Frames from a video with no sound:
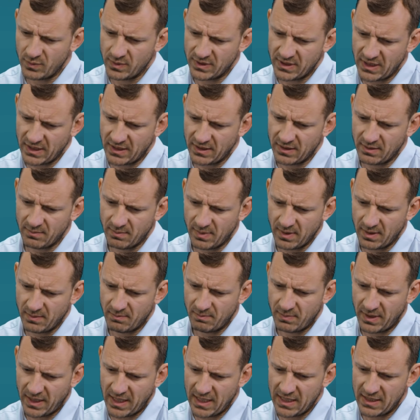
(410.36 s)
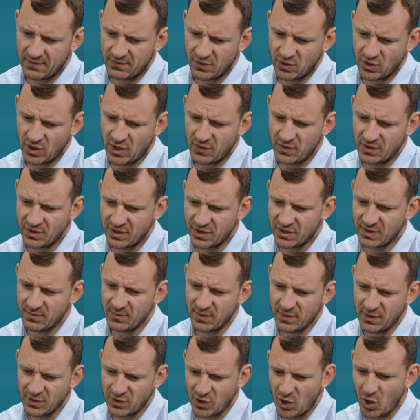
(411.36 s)
You said at the beginning of the show this is
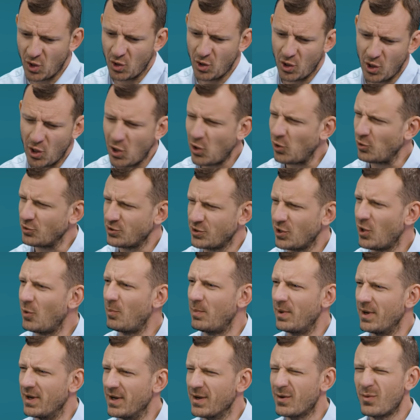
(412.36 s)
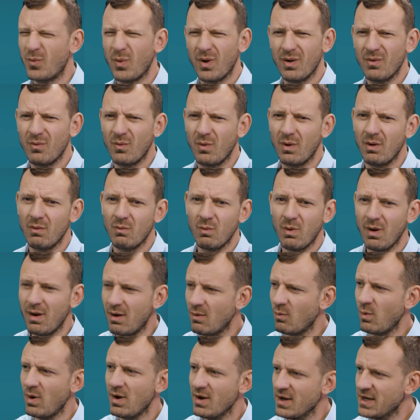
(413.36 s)
something that's a hot topic. Mm-hmm.
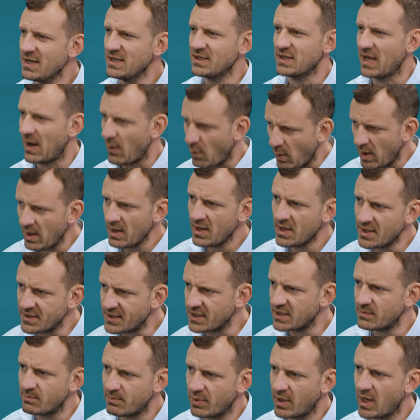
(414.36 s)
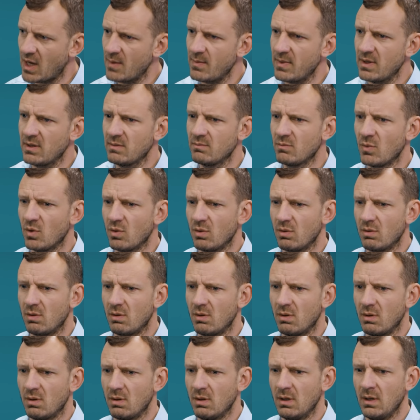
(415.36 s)
Why is that? Why is this becoming
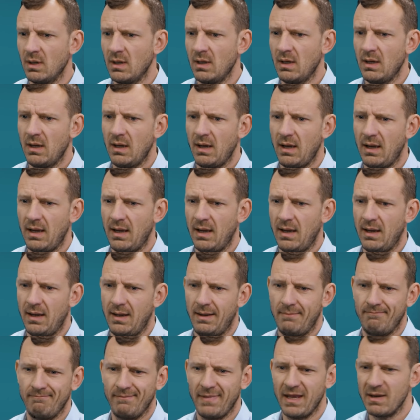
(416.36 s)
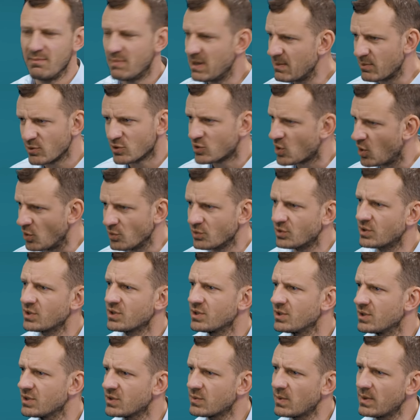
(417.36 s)
more in people's
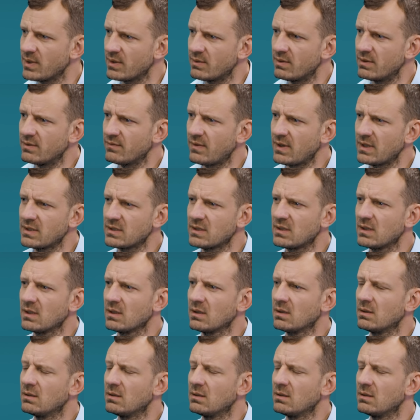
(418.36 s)
consciousness when they're investing?